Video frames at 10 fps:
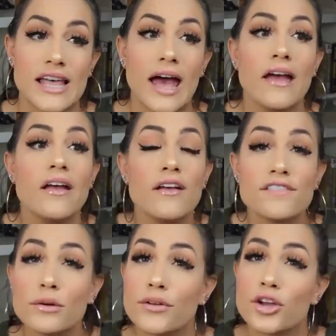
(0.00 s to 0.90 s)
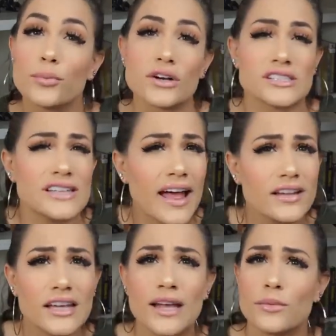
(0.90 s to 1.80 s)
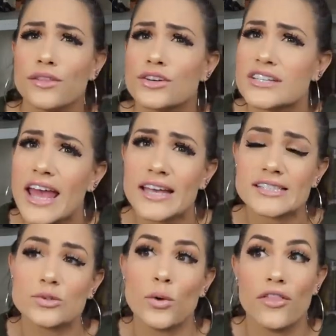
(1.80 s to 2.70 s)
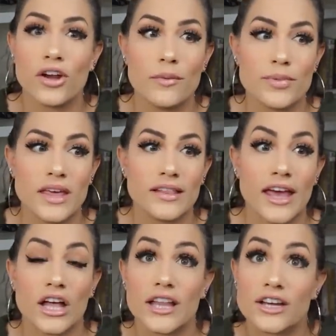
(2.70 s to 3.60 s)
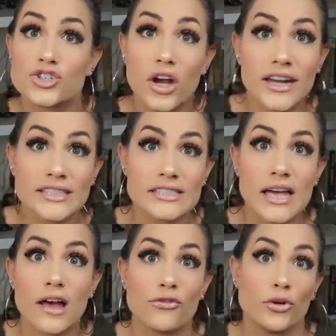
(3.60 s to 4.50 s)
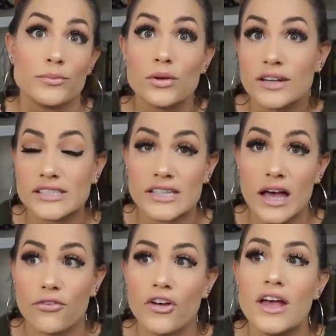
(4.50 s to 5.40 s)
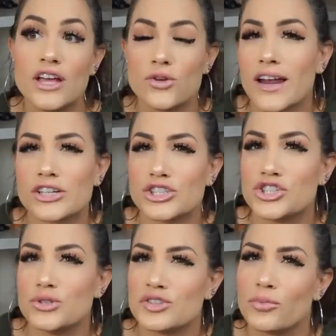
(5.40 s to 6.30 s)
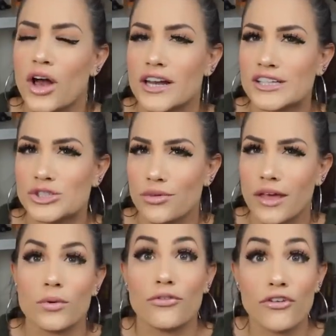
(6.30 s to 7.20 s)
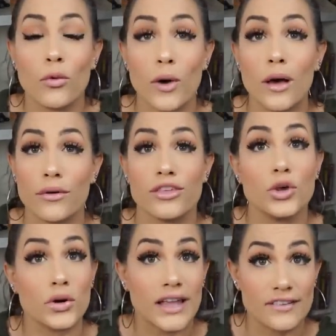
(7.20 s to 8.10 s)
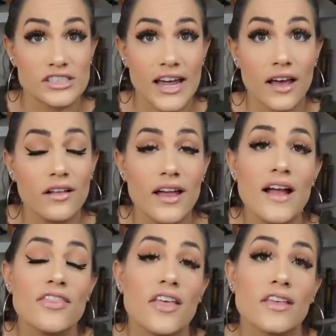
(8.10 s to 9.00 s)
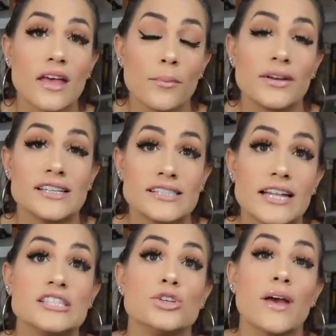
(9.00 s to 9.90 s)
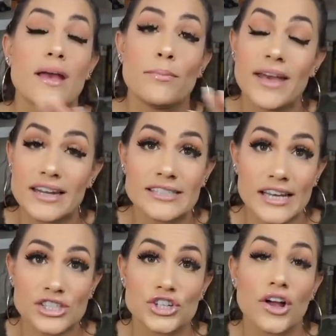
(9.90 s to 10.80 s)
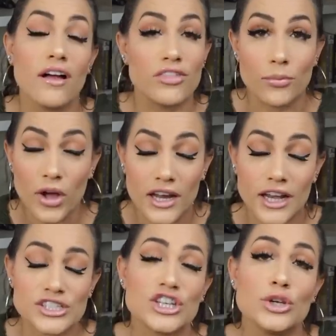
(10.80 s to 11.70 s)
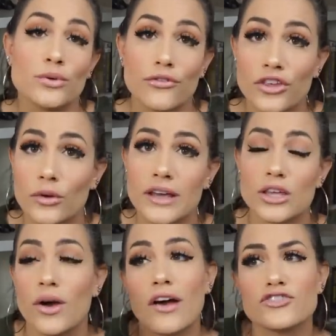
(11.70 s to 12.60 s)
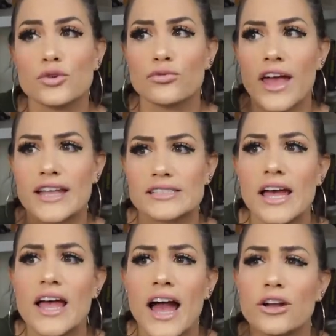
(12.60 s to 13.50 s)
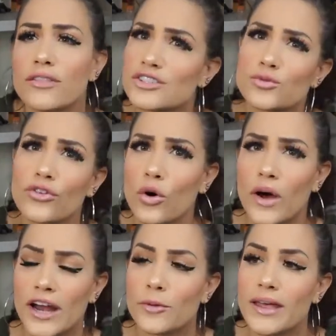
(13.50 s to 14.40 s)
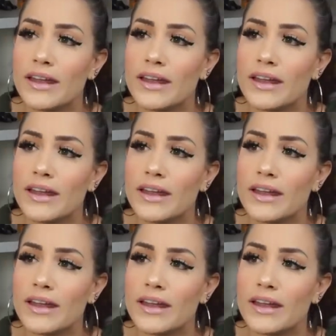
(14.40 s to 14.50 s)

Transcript: that fit with your personality and with your taste, whether it be like electronic stuff or beauty stuff. You can actually choose the products you think would fit well with your lifestyle. Then the company sends you a beta tester of the product, you review it, you have to write, I know there's a requirement.